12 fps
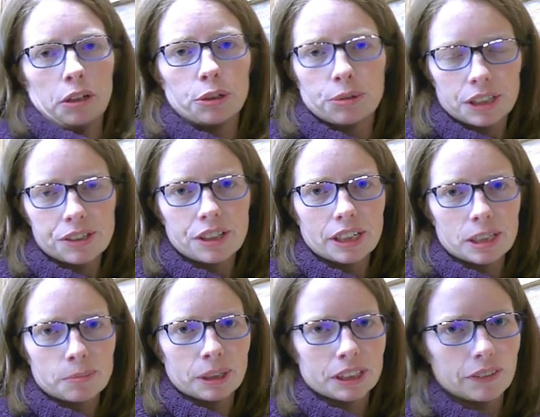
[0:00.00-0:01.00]
No such thing
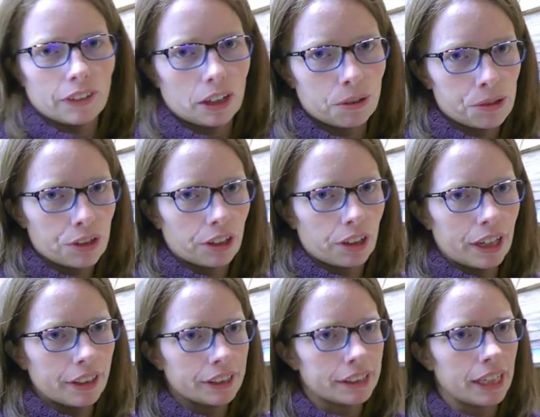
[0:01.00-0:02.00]
as muscovado sugar
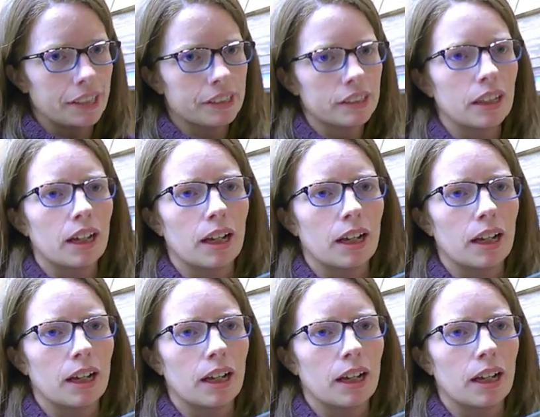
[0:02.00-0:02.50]
in the States.